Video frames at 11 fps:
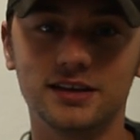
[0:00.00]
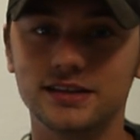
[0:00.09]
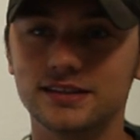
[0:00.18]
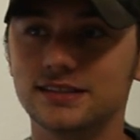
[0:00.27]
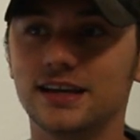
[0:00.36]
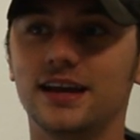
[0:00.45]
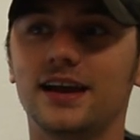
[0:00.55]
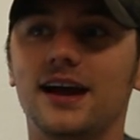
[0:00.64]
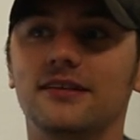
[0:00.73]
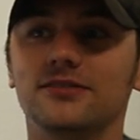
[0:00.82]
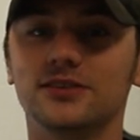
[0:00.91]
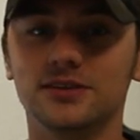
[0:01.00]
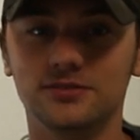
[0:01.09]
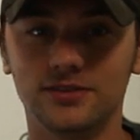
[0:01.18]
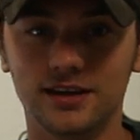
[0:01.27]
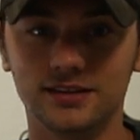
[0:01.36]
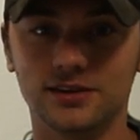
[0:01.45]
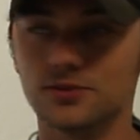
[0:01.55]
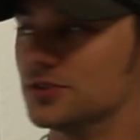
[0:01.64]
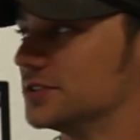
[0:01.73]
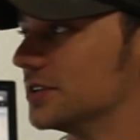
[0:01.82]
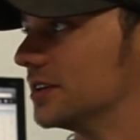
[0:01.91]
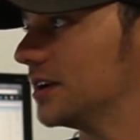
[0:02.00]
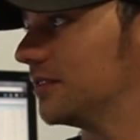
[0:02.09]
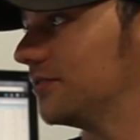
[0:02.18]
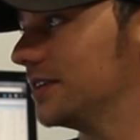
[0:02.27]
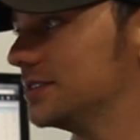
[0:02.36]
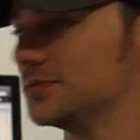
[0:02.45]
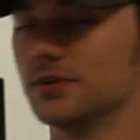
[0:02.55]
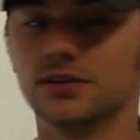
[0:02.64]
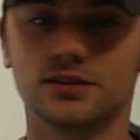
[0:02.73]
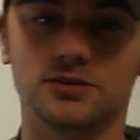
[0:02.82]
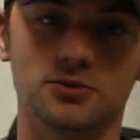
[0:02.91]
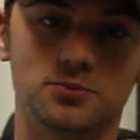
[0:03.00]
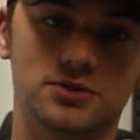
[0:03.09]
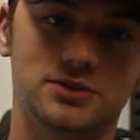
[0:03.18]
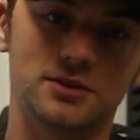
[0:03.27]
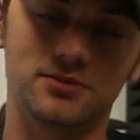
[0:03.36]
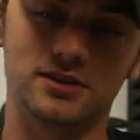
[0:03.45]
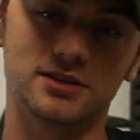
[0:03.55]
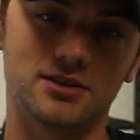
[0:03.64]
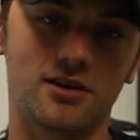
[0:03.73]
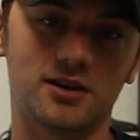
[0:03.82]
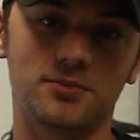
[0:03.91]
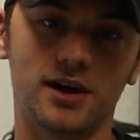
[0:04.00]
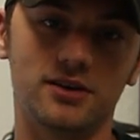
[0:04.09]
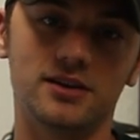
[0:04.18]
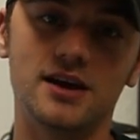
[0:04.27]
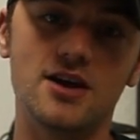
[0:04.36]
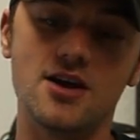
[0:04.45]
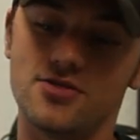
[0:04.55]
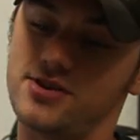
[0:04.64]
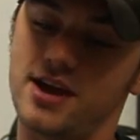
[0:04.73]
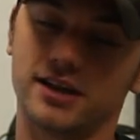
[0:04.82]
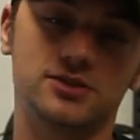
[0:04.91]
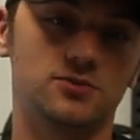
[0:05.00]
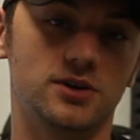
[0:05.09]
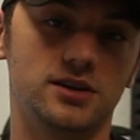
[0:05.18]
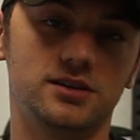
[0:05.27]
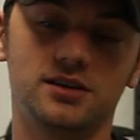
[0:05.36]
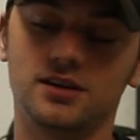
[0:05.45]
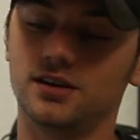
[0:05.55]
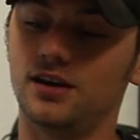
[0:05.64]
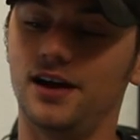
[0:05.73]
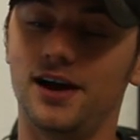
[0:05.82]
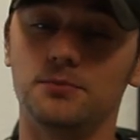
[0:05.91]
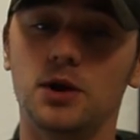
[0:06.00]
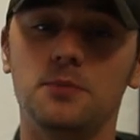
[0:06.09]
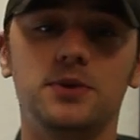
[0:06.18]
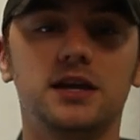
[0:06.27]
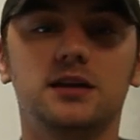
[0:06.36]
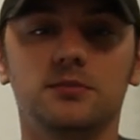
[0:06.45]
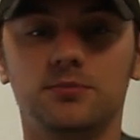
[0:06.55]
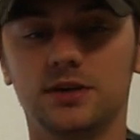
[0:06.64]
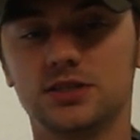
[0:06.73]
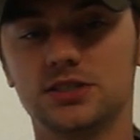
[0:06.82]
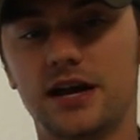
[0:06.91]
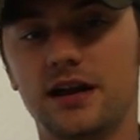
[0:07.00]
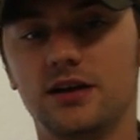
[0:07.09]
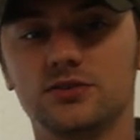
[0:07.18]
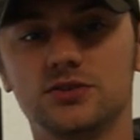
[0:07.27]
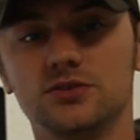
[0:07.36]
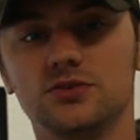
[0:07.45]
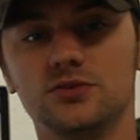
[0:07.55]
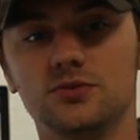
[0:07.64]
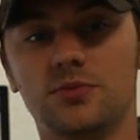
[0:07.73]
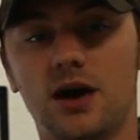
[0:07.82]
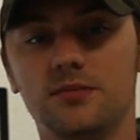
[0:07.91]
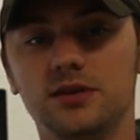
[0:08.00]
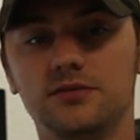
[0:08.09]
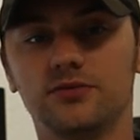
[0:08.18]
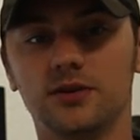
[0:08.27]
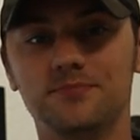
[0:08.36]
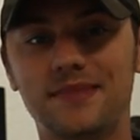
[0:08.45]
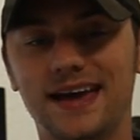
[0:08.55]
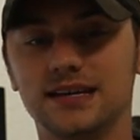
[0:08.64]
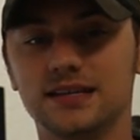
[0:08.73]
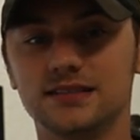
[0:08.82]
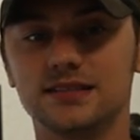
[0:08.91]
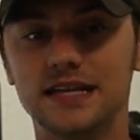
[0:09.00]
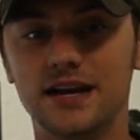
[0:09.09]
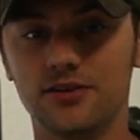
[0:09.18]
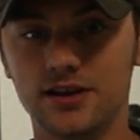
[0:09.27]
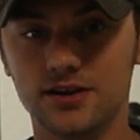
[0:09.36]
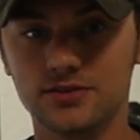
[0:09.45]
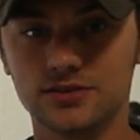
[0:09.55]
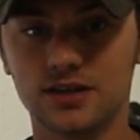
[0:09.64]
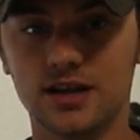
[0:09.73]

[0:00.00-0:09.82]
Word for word: I think the day after the event, there was a, a Facebook group or something to talk about the next one. Um, big, big shout out to Bobby from Magnet Scenarios.